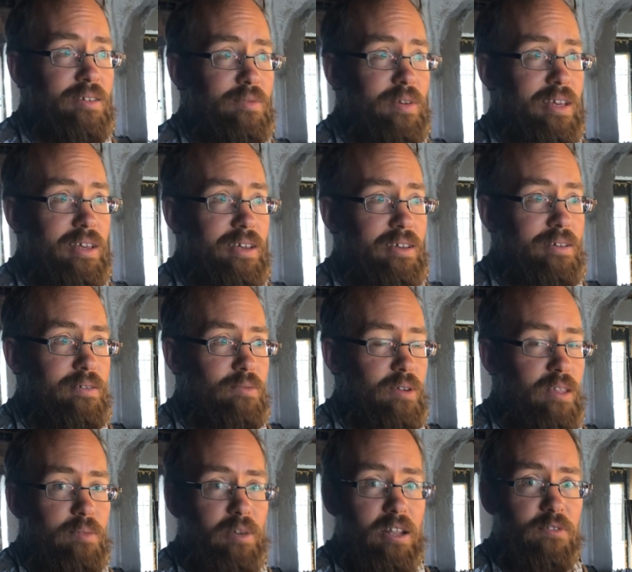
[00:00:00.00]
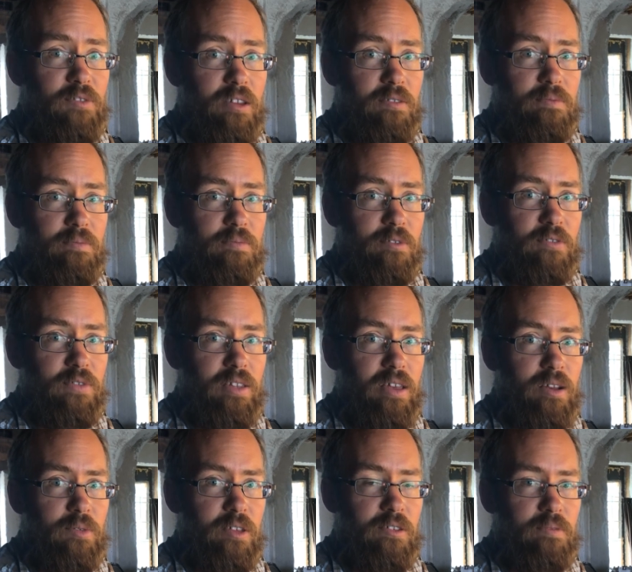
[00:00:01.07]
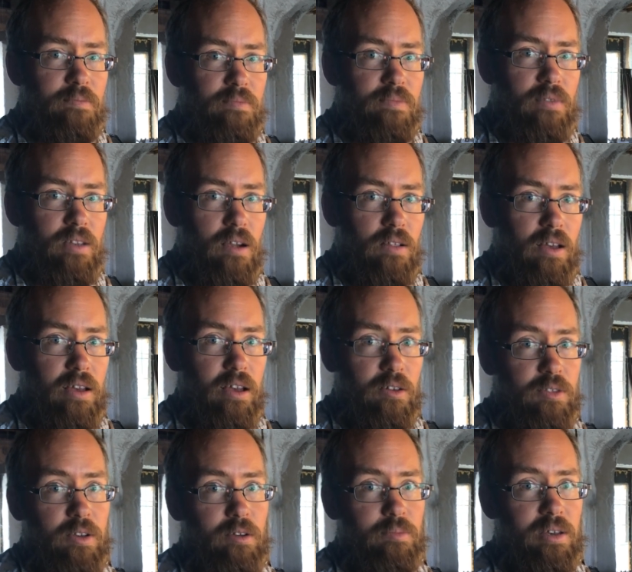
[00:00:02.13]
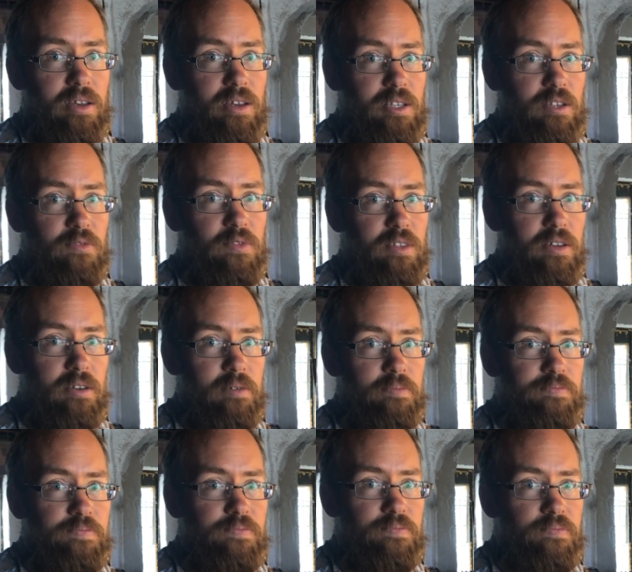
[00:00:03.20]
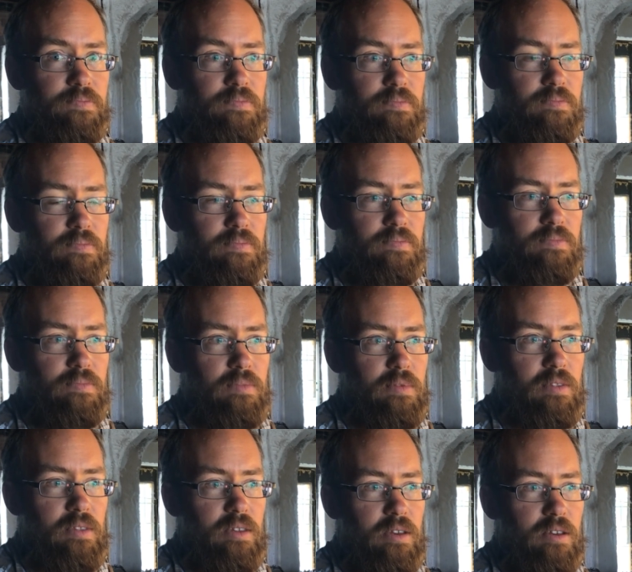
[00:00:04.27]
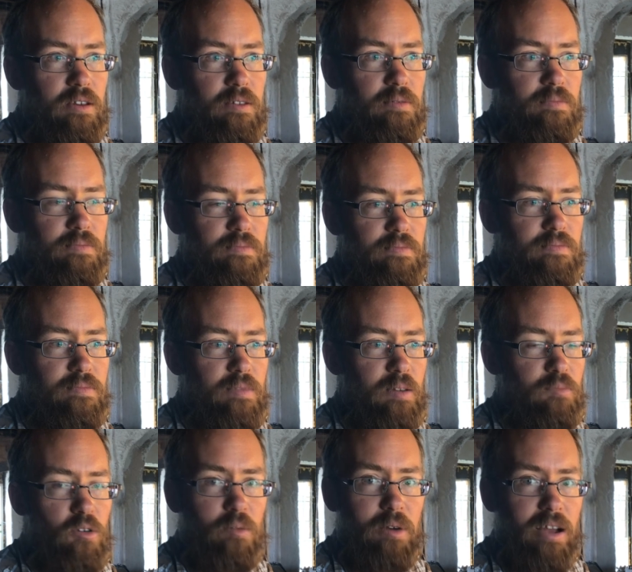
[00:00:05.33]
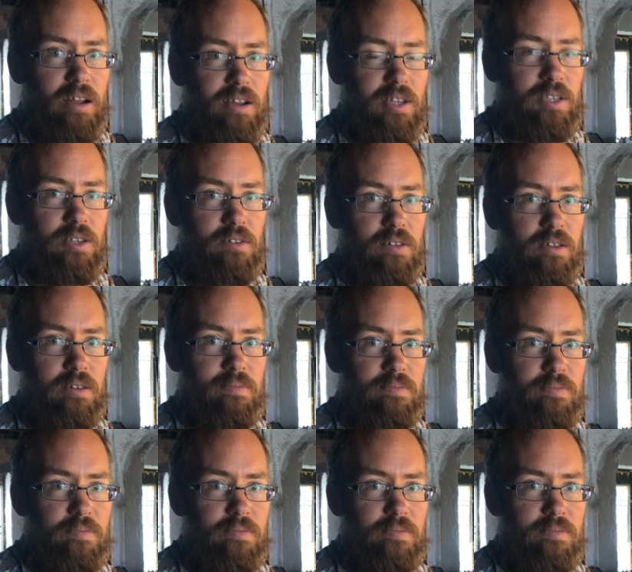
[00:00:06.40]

we really benefit. We feel like we are a lot healthier because of the the, the probiotics that are in it.